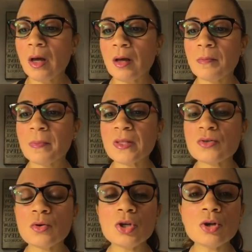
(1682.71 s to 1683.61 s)

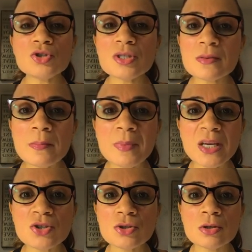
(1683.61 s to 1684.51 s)
So, just
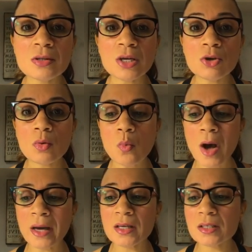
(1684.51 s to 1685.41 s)
make sure that your
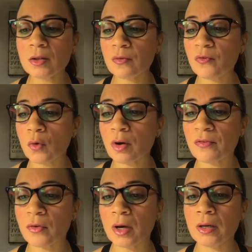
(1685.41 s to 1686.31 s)
why is in the
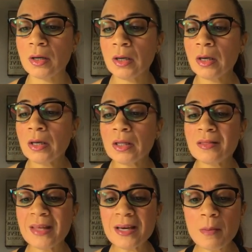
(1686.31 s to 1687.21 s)
forefront.
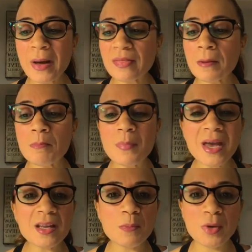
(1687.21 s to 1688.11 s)
Think about the
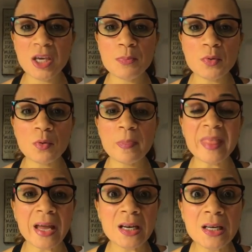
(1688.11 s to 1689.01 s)
many people
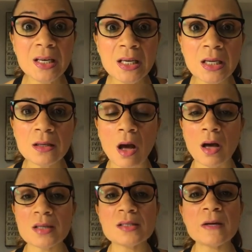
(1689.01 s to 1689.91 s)
that need
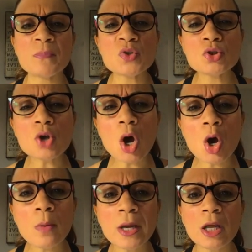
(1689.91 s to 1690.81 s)
us.
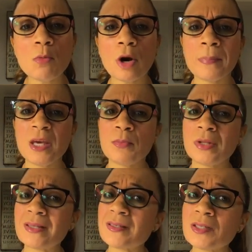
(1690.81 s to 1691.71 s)
So many more people
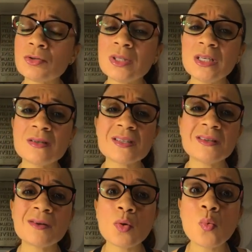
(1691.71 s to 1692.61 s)
that still need us
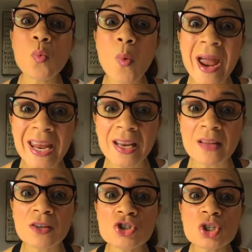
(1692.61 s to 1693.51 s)
and that are
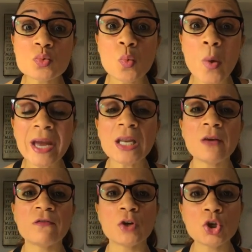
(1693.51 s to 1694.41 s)
waiting. They're just
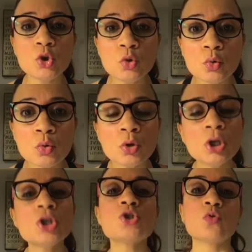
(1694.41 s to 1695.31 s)
waiting for you
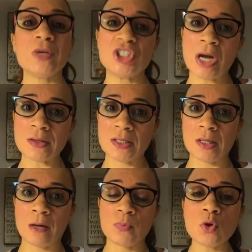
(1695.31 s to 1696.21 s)
to reach out to
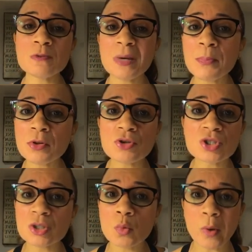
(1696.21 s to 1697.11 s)
them. Those people are
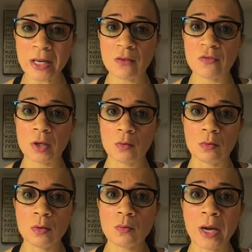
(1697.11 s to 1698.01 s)
still waiting for
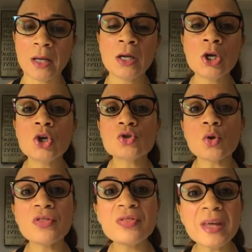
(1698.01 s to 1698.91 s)
you, right?
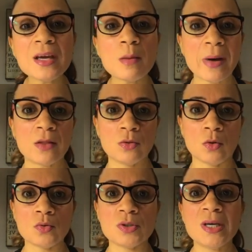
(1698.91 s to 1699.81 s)
So think about
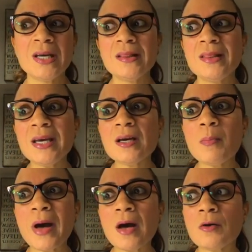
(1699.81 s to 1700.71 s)
those. Think
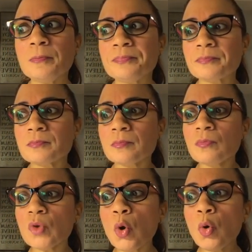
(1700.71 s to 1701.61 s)
about,
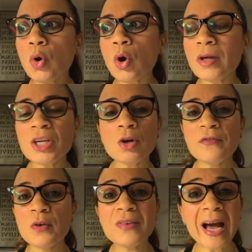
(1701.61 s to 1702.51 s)

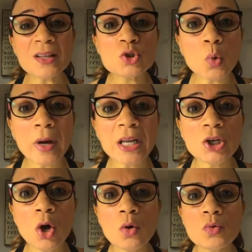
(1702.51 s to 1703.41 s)
if you've gotten 20
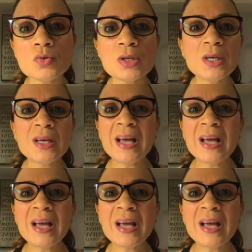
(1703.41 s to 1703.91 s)
no's,